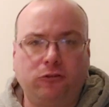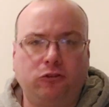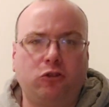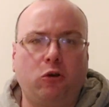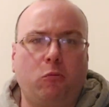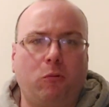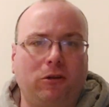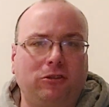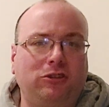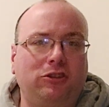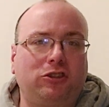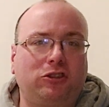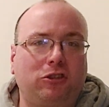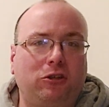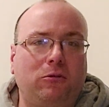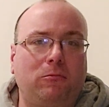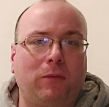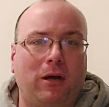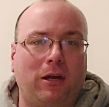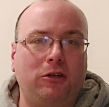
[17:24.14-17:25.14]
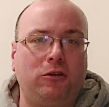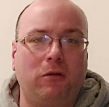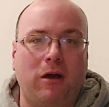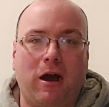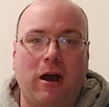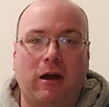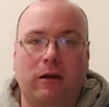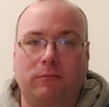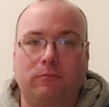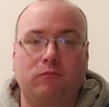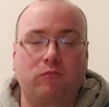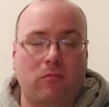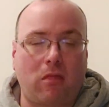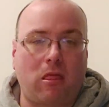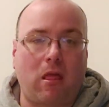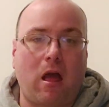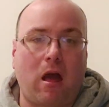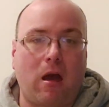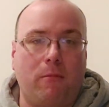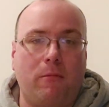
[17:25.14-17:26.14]
So what's this little menu hack
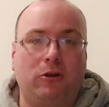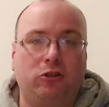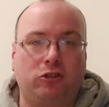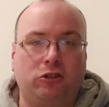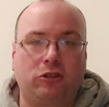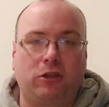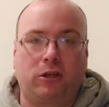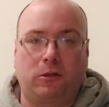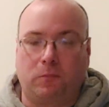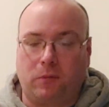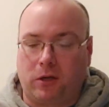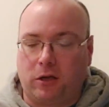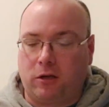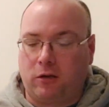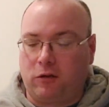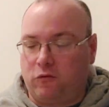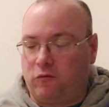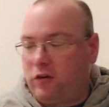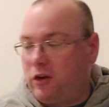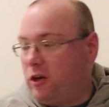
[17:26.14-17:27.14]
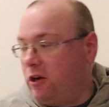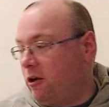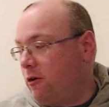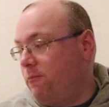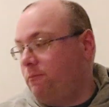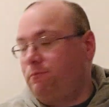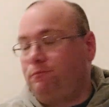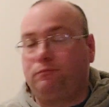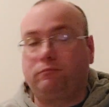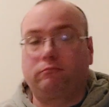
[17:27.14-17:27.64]
I mentioned at the beginning of the video?